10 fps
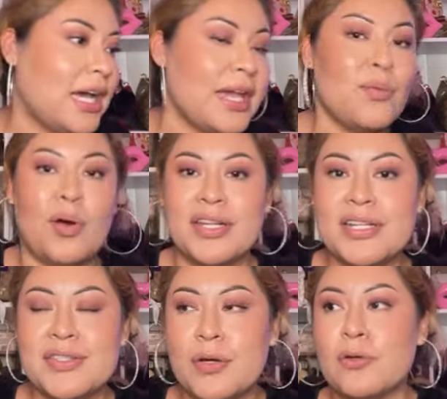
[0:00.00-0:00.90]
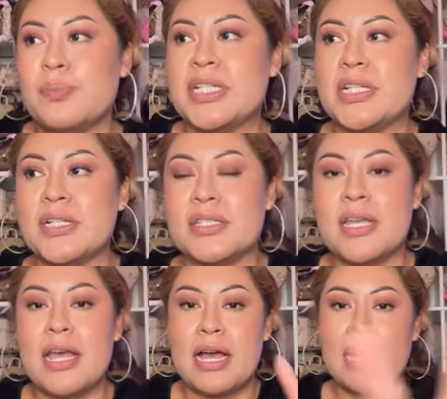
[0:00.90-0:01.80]
I wanted a tote because,
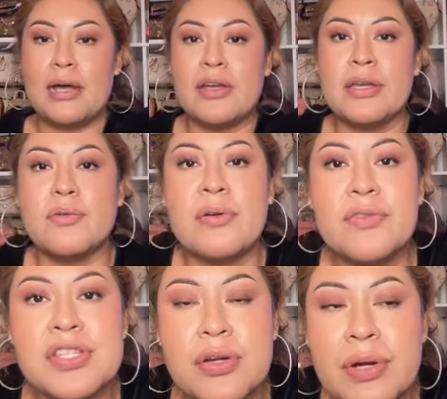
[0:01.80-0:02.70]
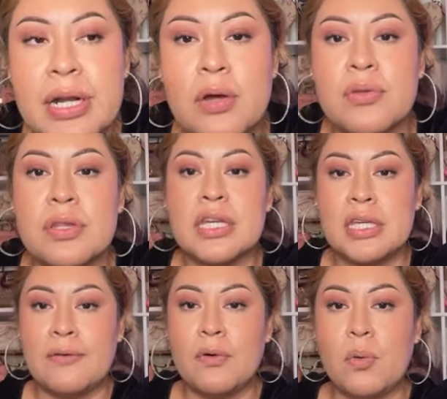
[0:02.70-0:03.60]
uh, okay, whoever's here right now, the
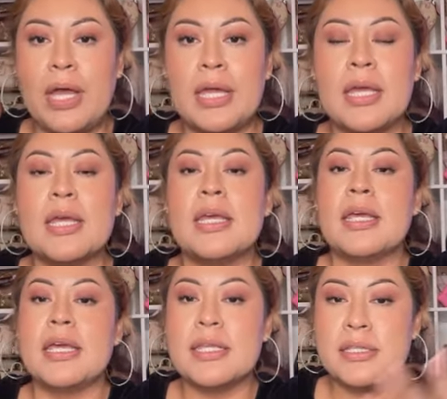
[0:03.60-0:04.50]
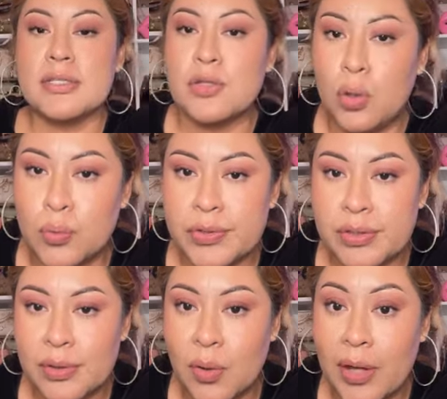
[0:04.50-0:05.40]
giveaway is a tote
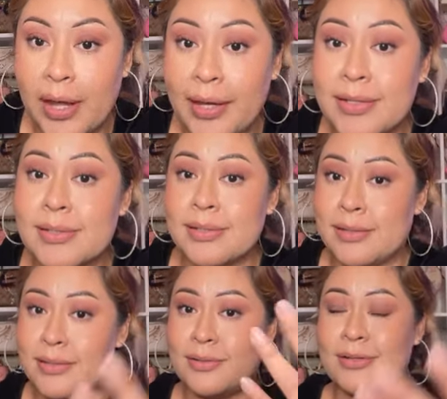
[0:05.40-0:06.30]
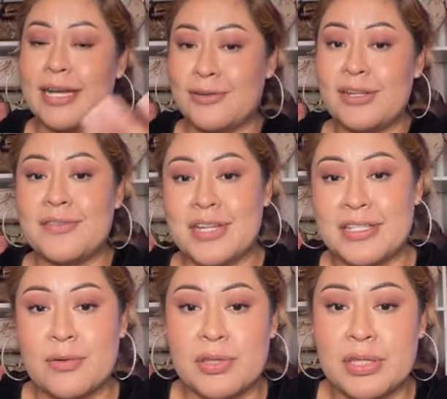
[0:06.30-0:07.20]
okay so i know a lot of you guys are
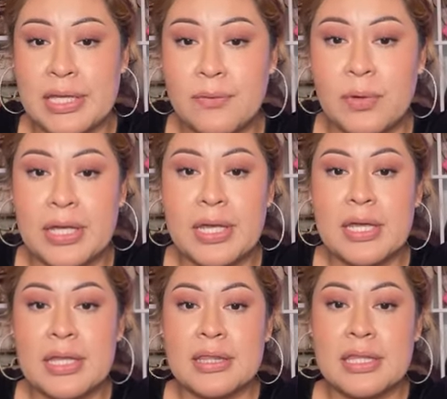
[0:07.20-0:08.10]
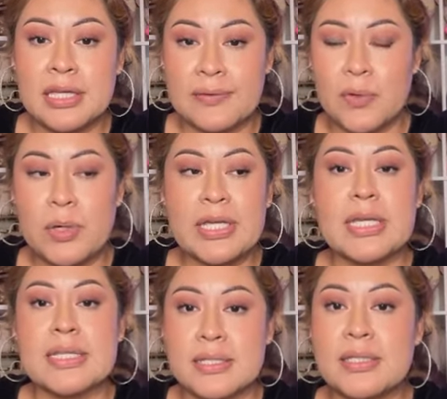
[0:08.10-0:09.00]
gonna want the giveaway the giveaway
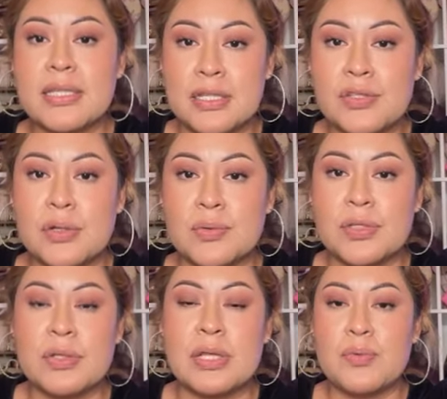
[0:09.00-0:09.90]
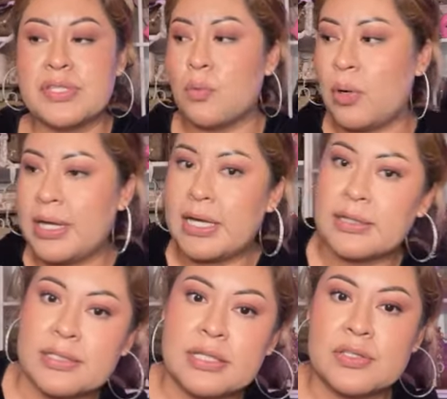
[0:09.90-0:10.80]
is a city tote the reason why i got the
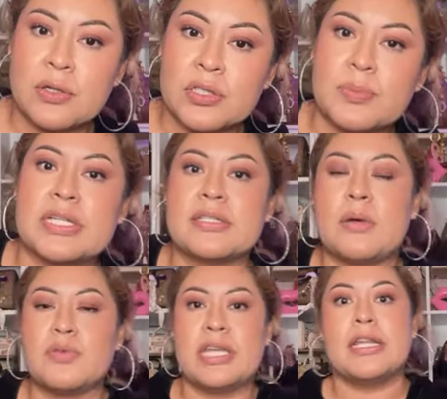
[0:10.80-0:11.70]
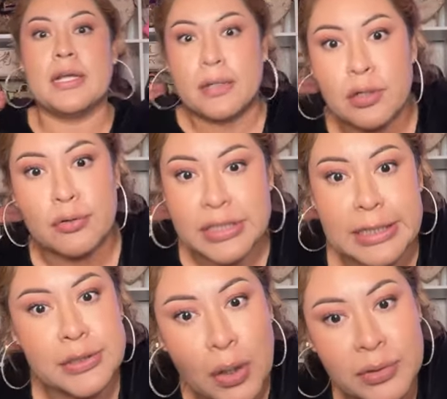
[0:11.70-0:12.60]
city tote is because i was getting another city
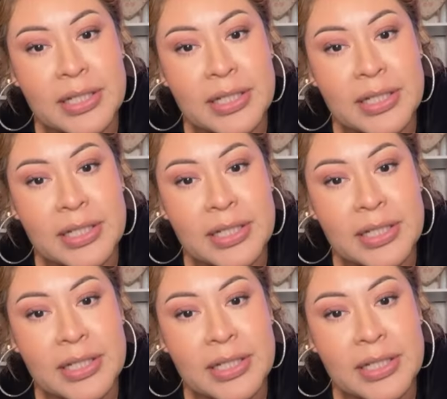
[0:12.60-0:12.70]
tote